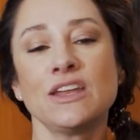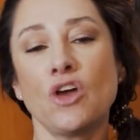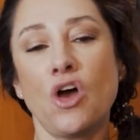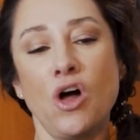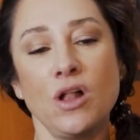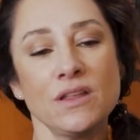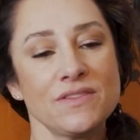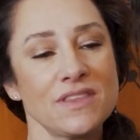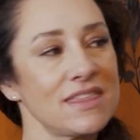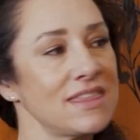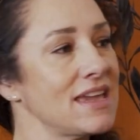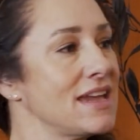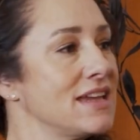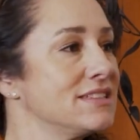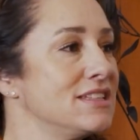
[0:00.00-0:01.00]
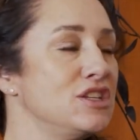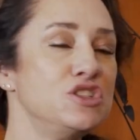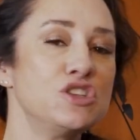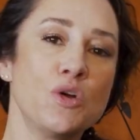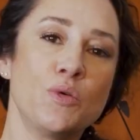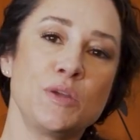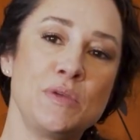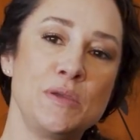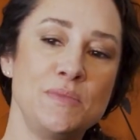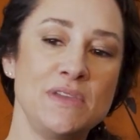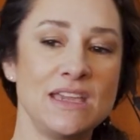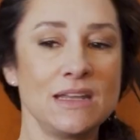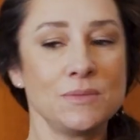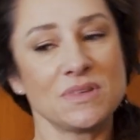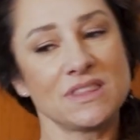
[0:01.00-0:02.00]
and all of the things, and you don't want to be
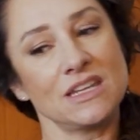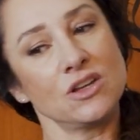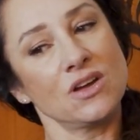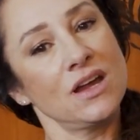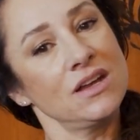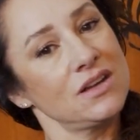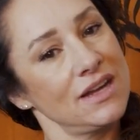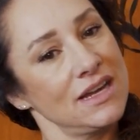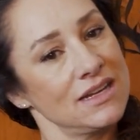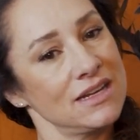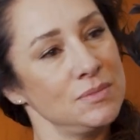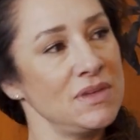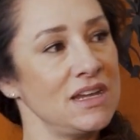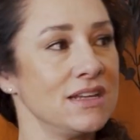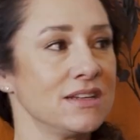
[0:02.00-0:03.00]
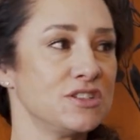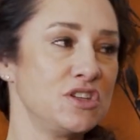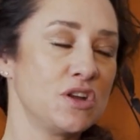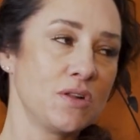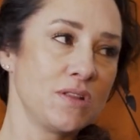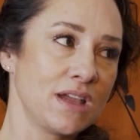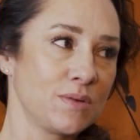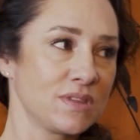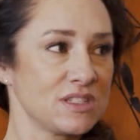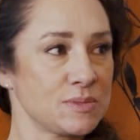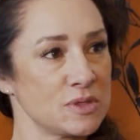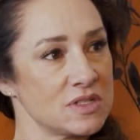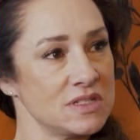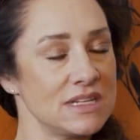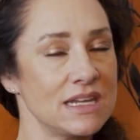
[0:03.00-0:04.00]
mean, but then you're underhanded mean because you don't like what this
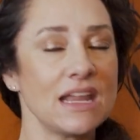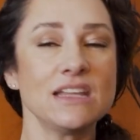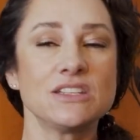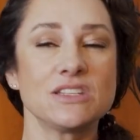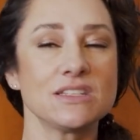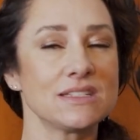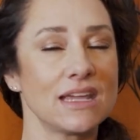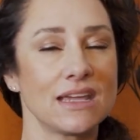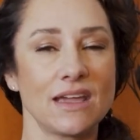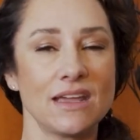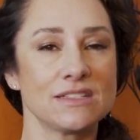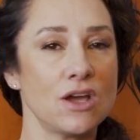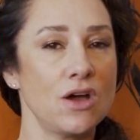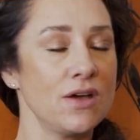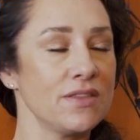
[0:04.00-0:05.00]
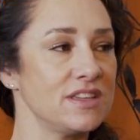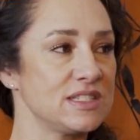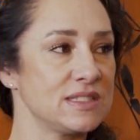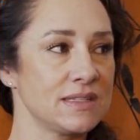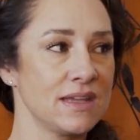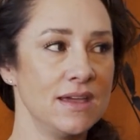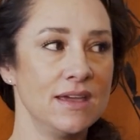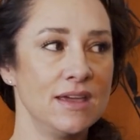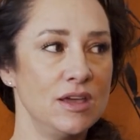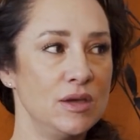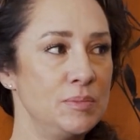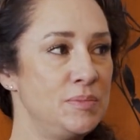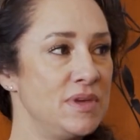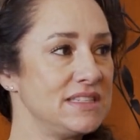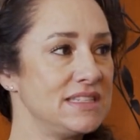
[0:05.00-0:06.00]
person did. It's just like, it's all this
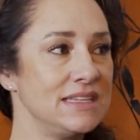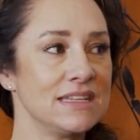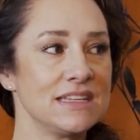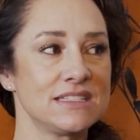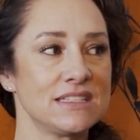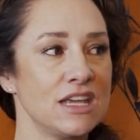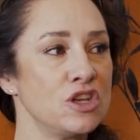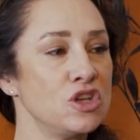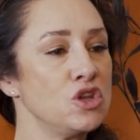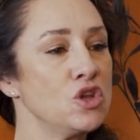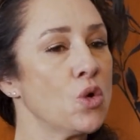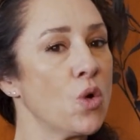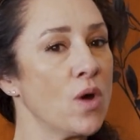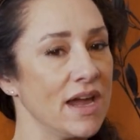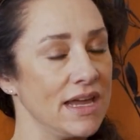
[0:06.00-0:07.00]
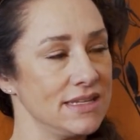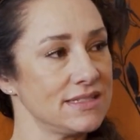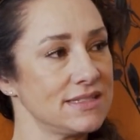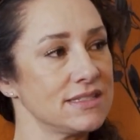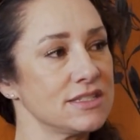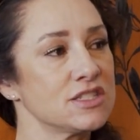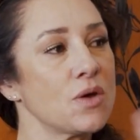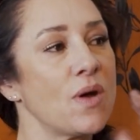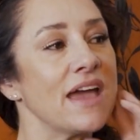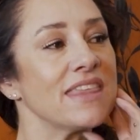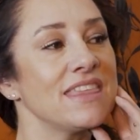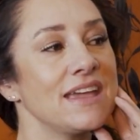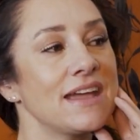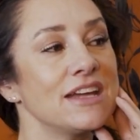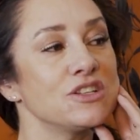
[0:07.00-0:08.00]
busyness and noise. So I
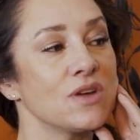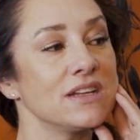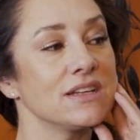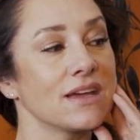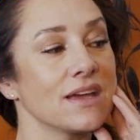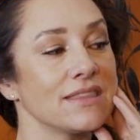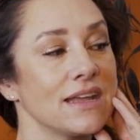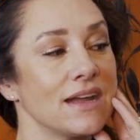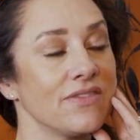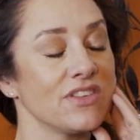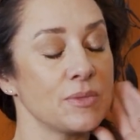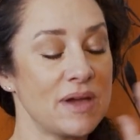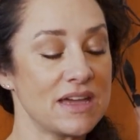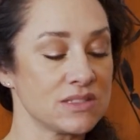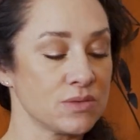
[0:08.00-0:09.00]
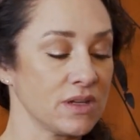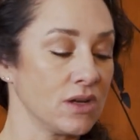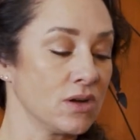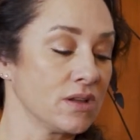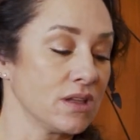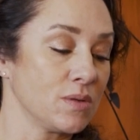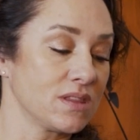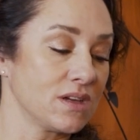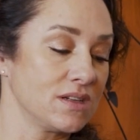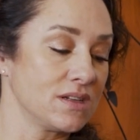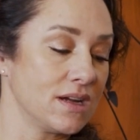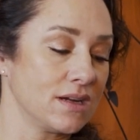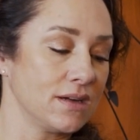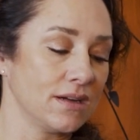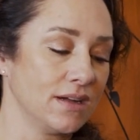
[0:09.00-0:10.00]
think I tried to cut that off of the pass really early with our
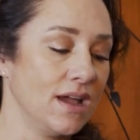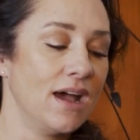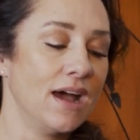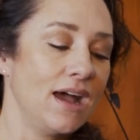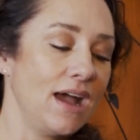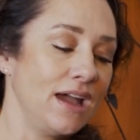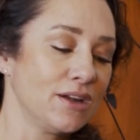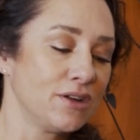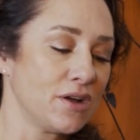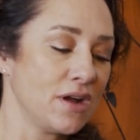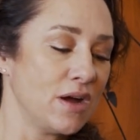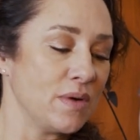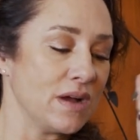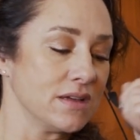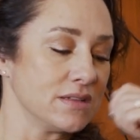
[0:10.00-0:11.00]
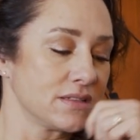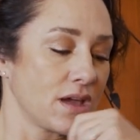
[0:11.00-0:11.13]
daughter. I don't know how well it's